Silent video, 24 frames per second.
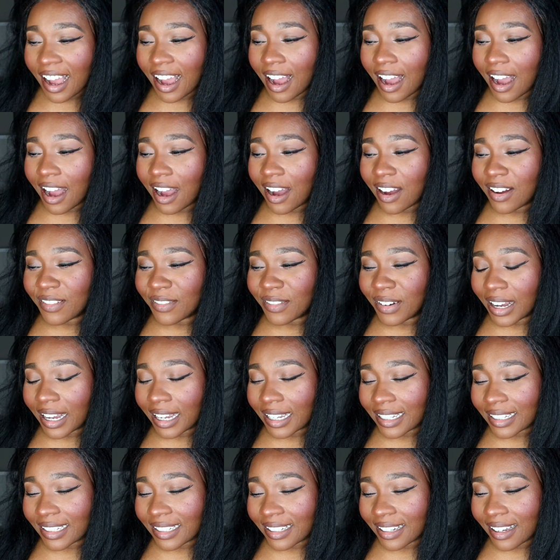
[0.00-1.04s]
Oh
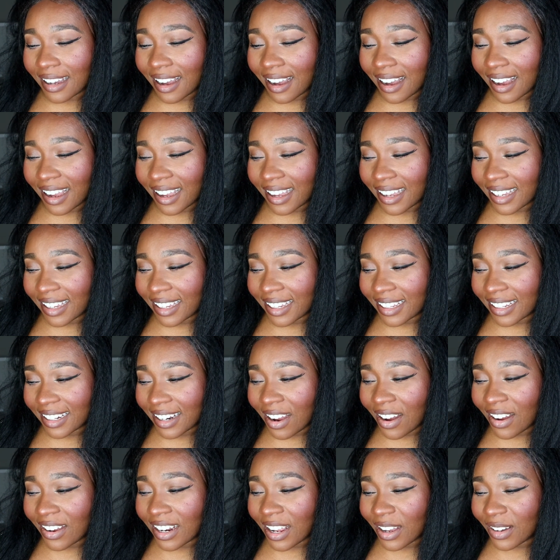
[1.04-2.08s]
my God.
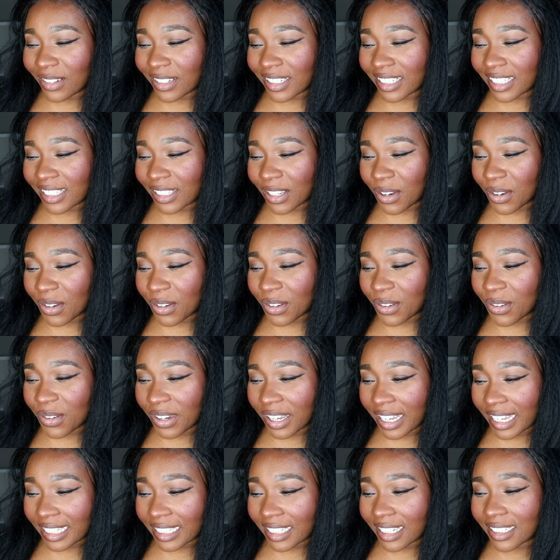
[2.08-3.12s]
Oh, that was so
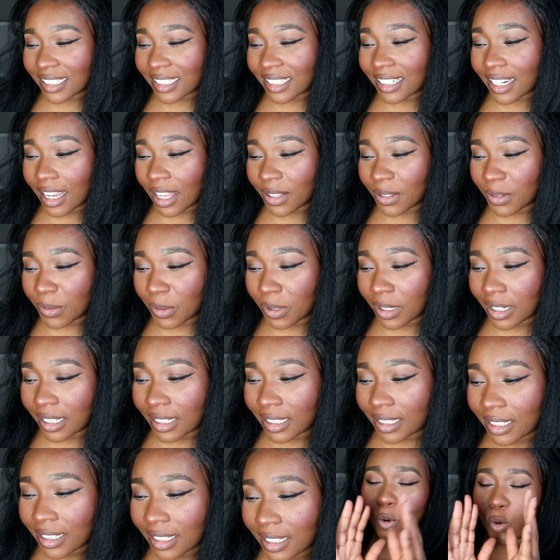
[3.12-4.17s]
quick. There's another
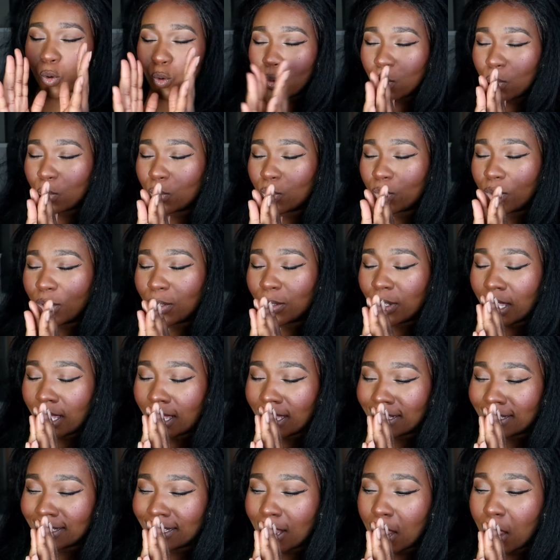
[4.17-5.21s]
one. Oh,
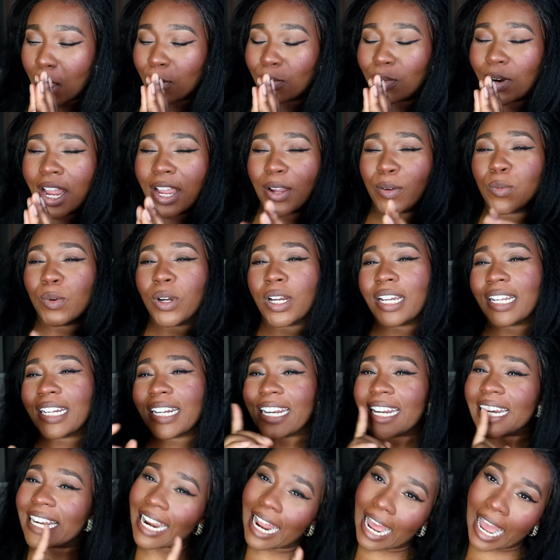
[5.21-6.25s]
okay. All right, we're
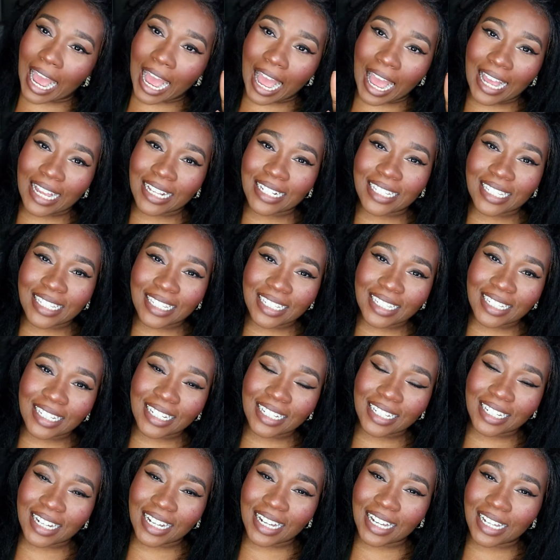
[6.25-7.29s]
gonna not,
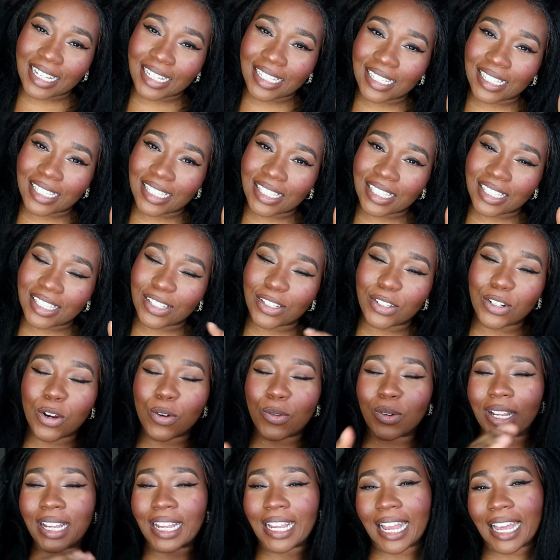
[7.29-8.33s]
because you
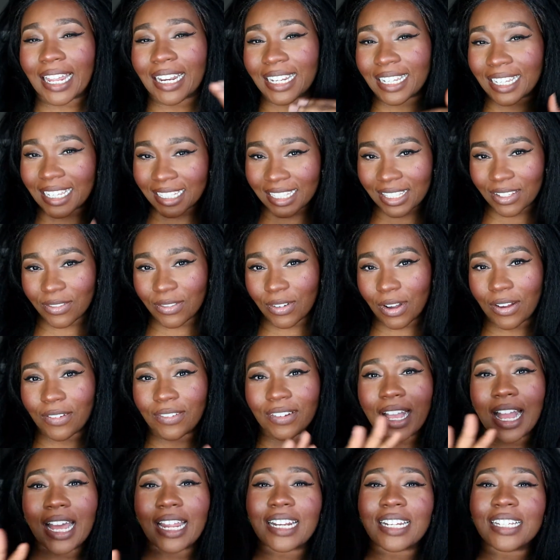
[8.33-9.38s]
know when Ghana gets
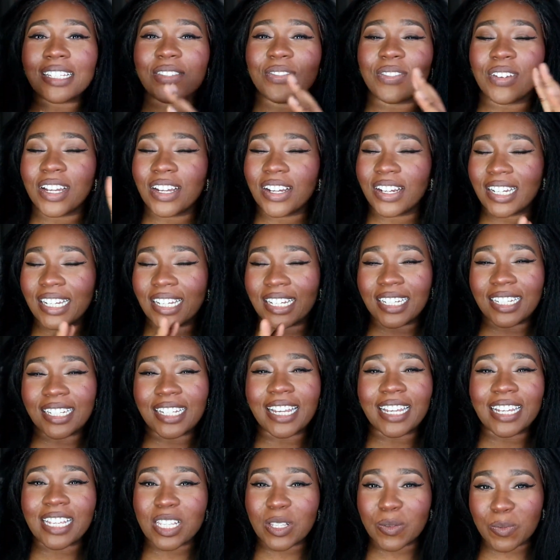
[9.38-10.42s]
involved, Ghana's very
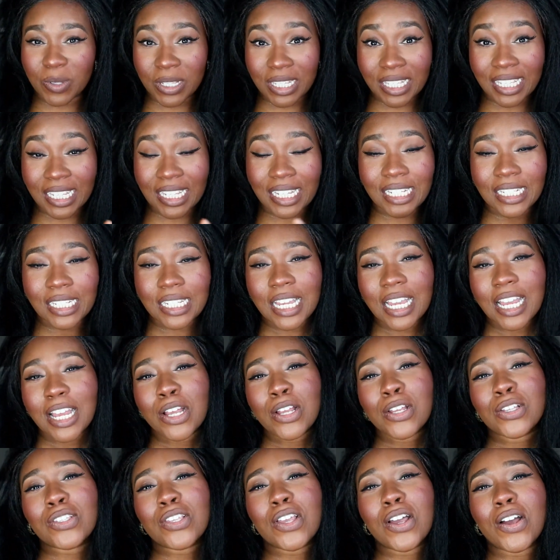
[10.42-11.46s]
explicit.
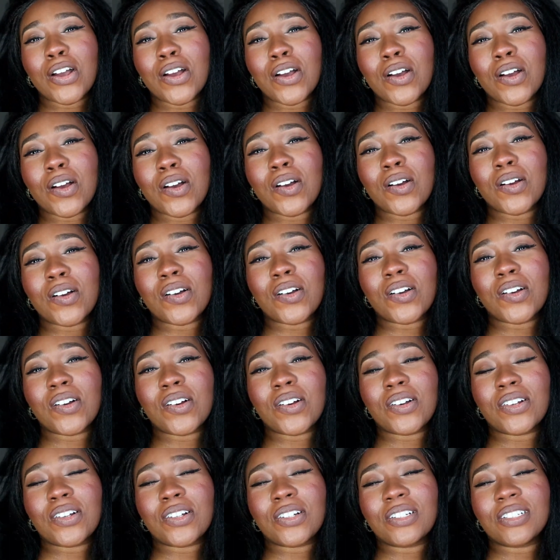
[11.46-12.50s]

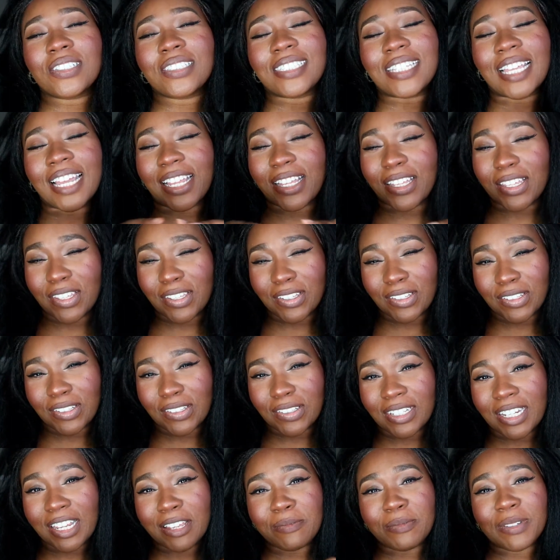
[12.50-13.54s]
So, thank
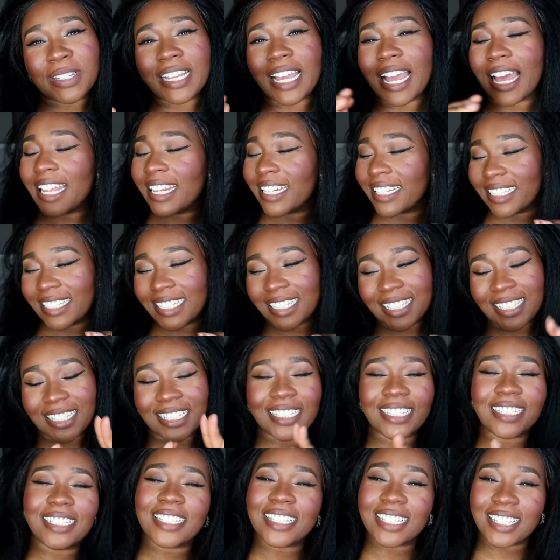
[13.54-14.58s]
you. Let me add, this
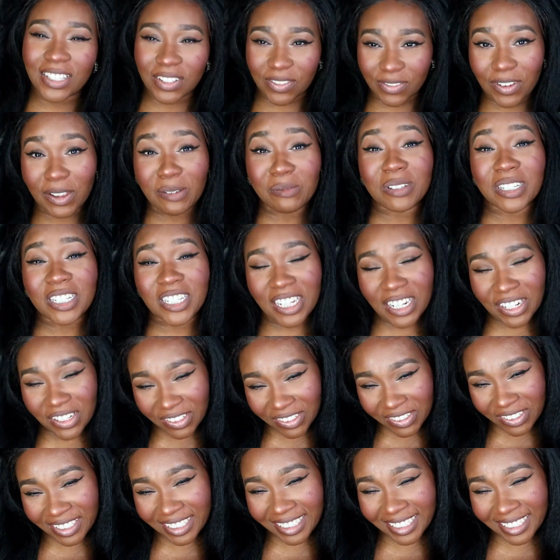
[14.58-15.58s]
is a family channel.